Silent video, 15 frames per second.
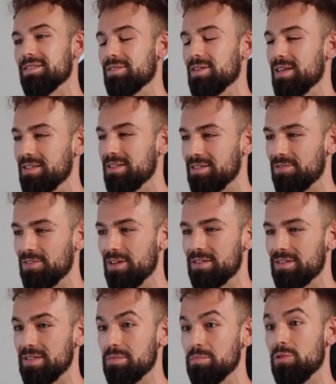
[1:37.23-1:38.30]
and it felt
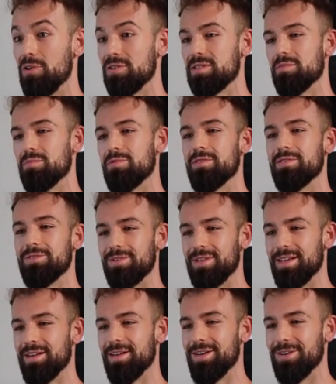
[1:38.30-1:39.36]
impossible to get
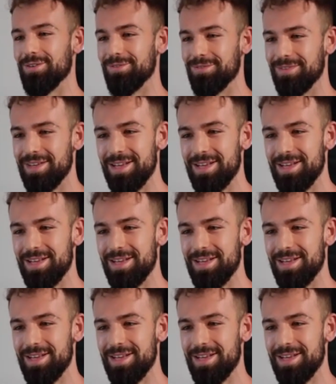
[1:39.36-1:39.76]
out of.